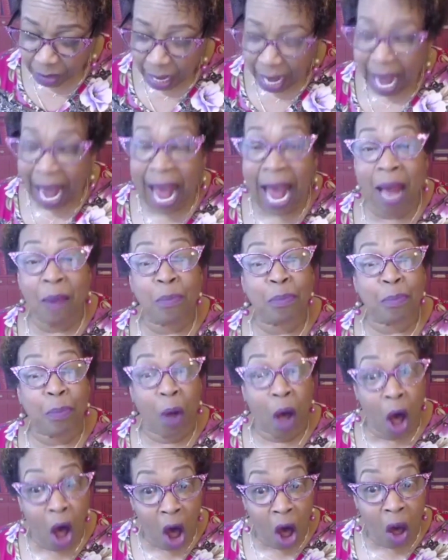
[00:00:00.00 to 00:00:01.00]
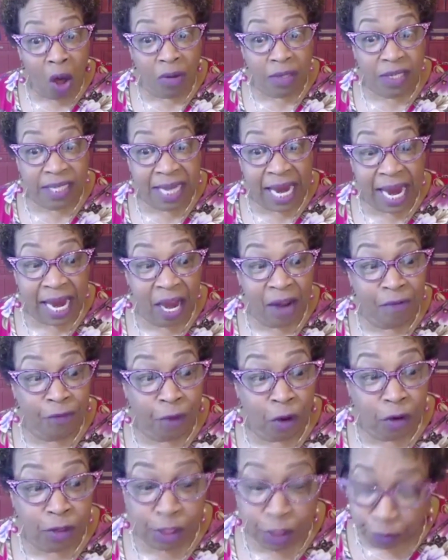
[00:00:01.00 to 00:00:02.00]
And Paul said in
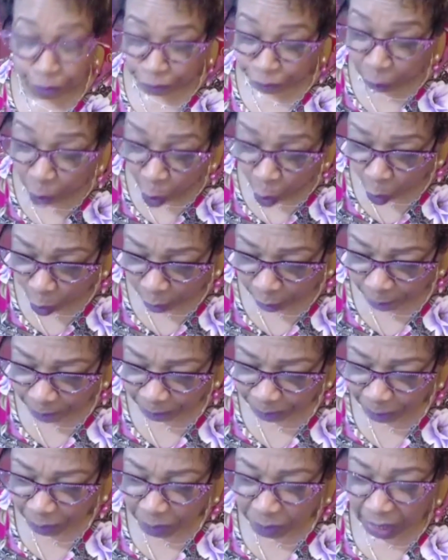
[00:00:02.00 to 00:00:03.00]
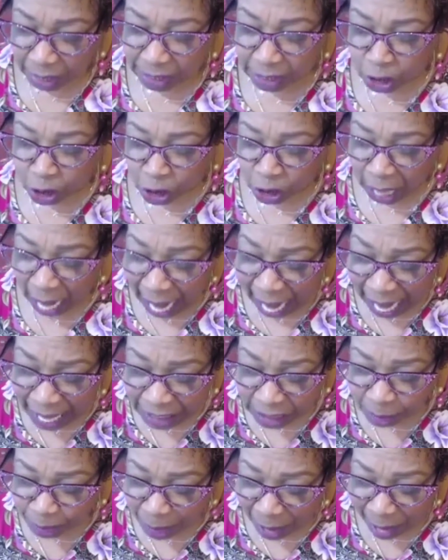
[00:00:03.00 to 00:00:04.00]
verse 4, John's
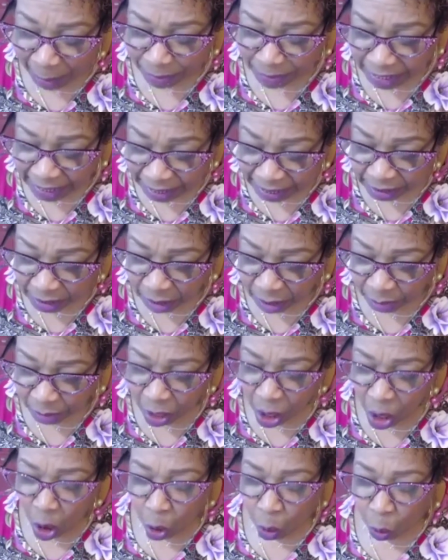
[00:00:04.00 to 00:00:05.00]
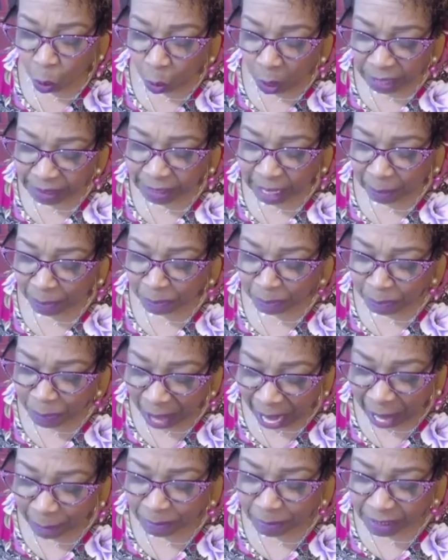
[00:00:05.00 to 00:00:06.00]
baptism was a
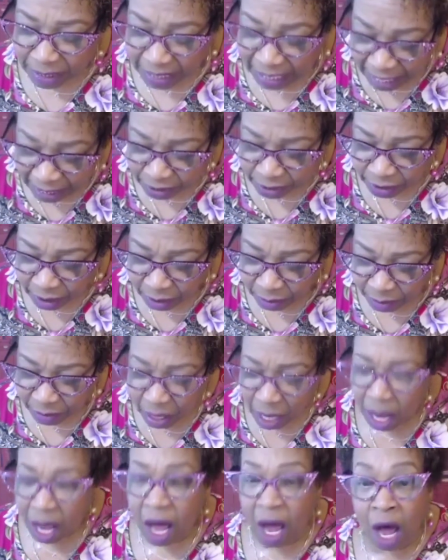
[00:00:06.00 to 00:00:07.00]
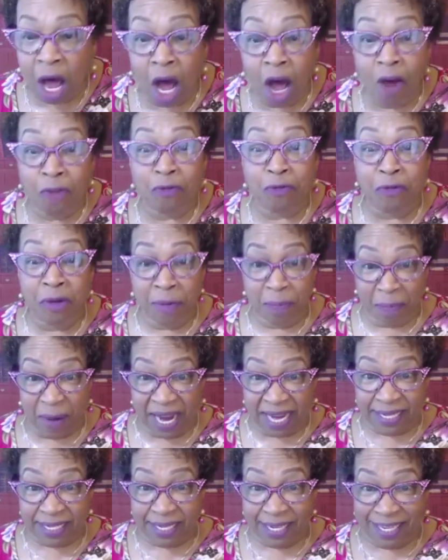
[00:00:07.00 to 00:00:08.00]
baptism of
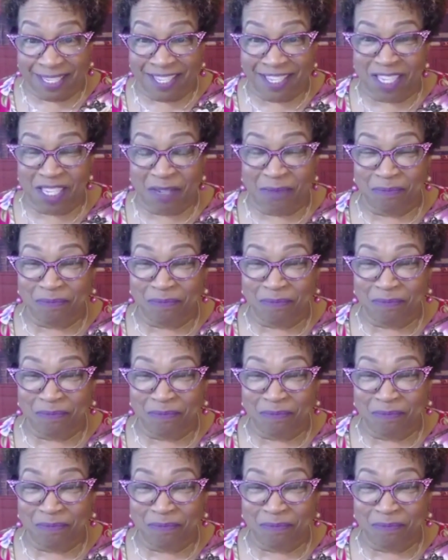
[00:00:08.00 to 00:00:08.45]
repentance.